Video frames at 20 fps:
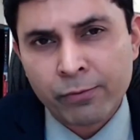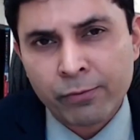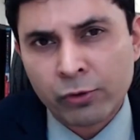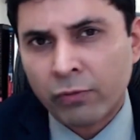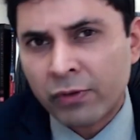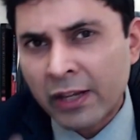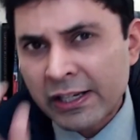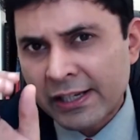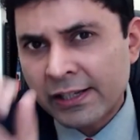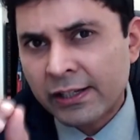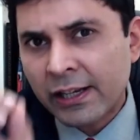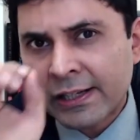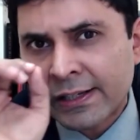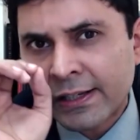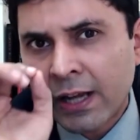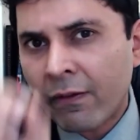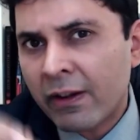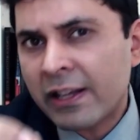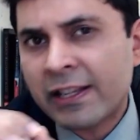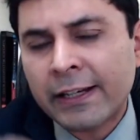So this is the
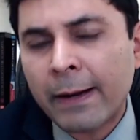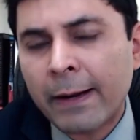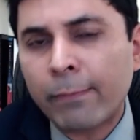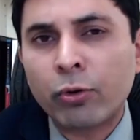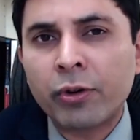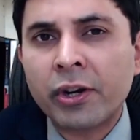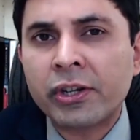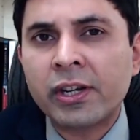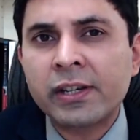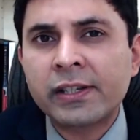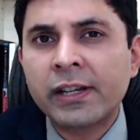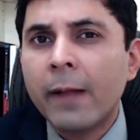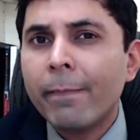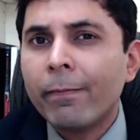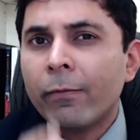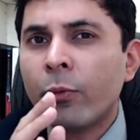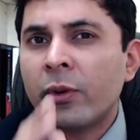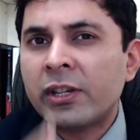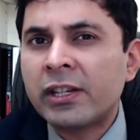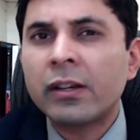7th step to riches,
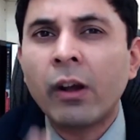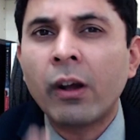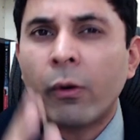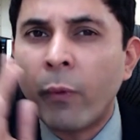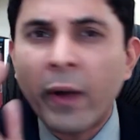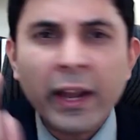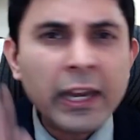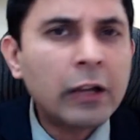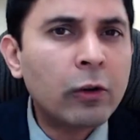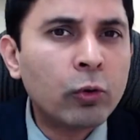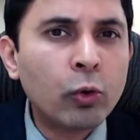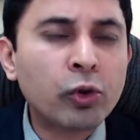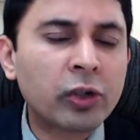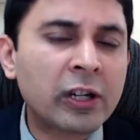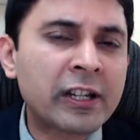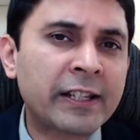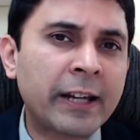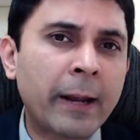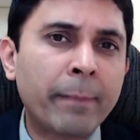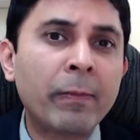which is a very
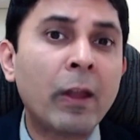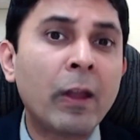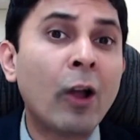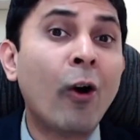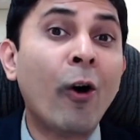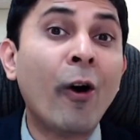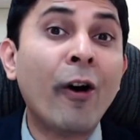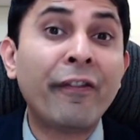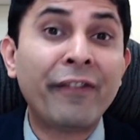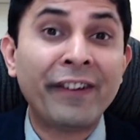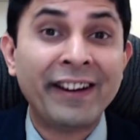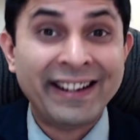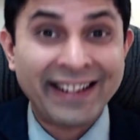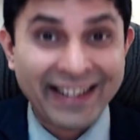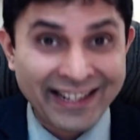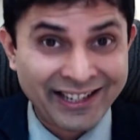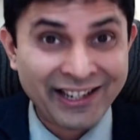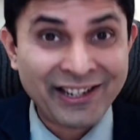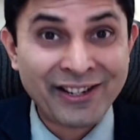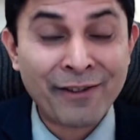crucial step of
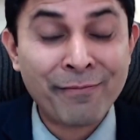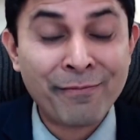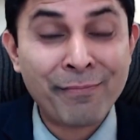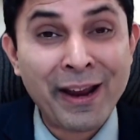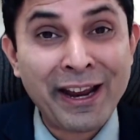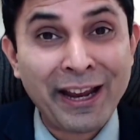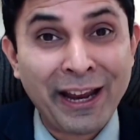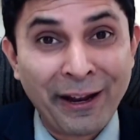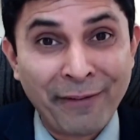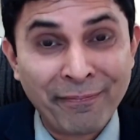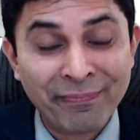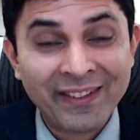decision making.